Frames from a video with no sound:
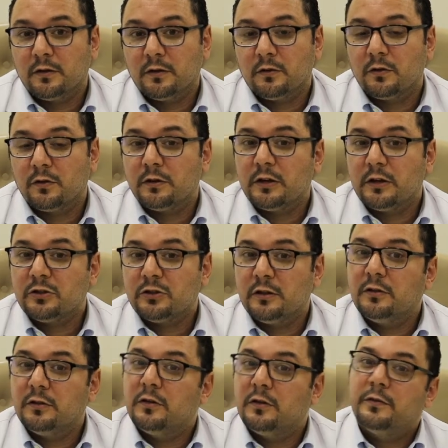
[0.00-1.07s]

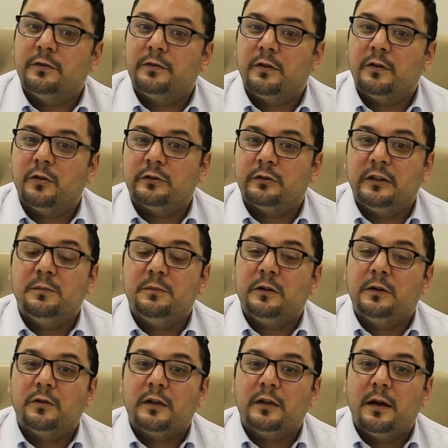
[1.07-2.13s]
correction of or treatment
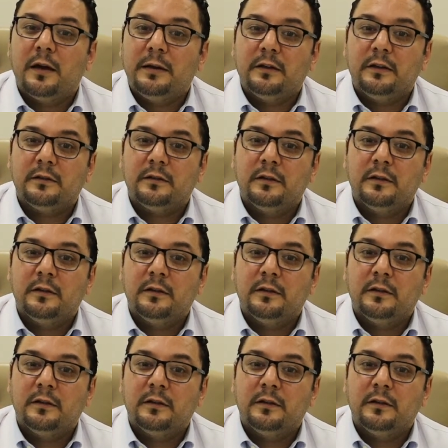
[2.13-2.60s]
of diabetes.